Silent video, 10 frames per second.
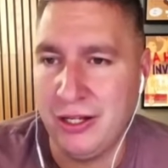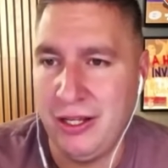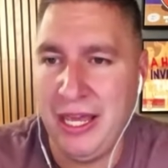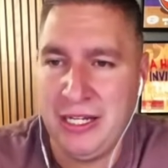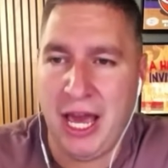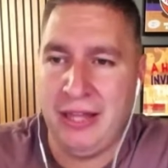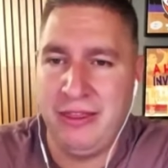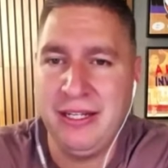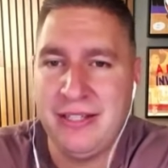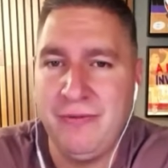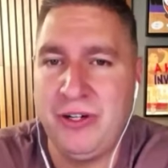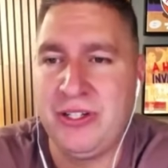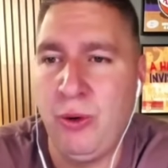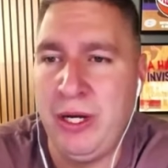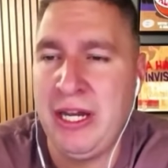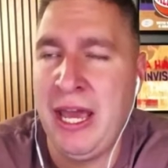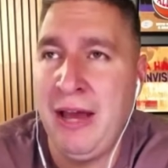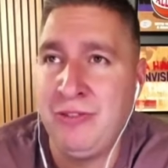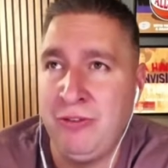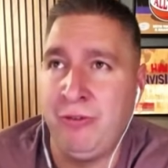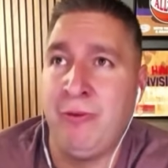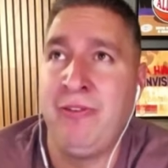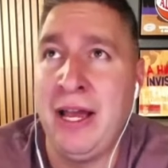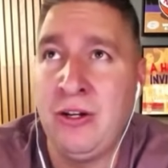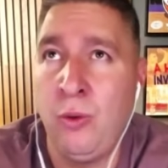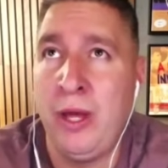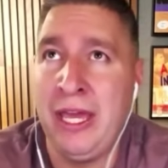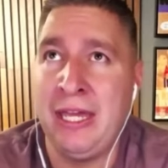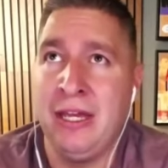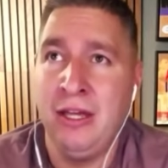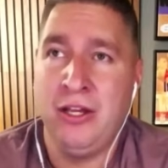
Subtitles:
And I think Denver is going to have to find a way